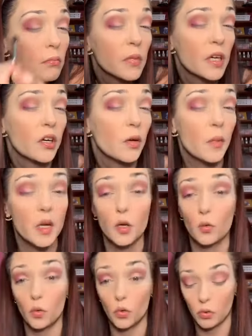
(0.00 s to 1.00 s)
In a minute,
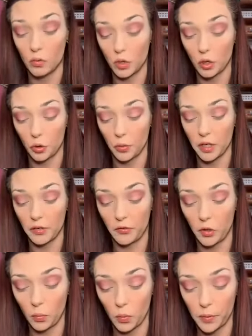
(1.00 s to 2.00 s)
we'll go to a different
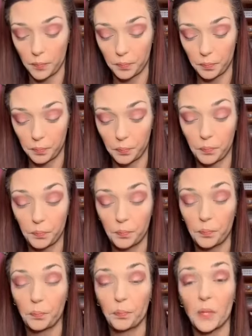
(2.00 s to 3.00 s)
one.
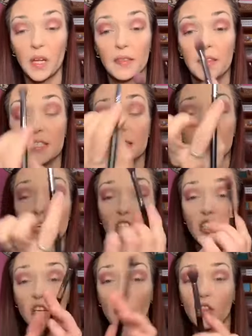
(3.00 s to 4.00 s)
This is
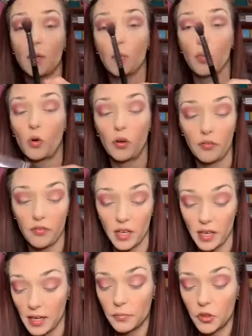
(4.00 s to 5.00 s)
actually the
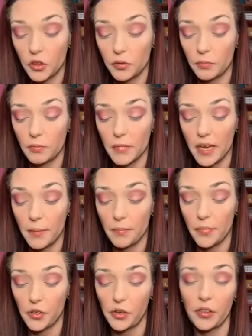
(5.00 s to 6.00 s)
Morphe
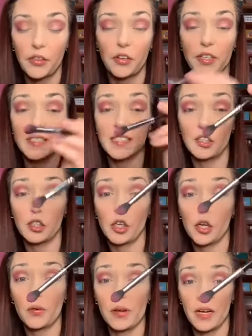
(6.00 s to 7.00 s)

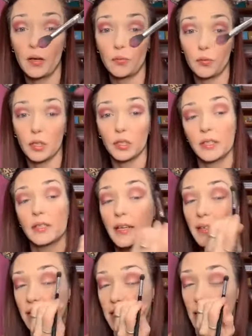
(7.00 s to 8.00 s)
M330, and I really like
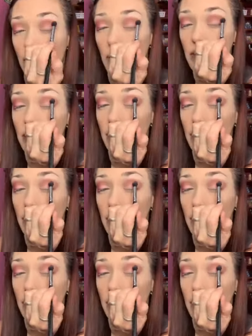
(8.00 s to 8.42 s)
this one.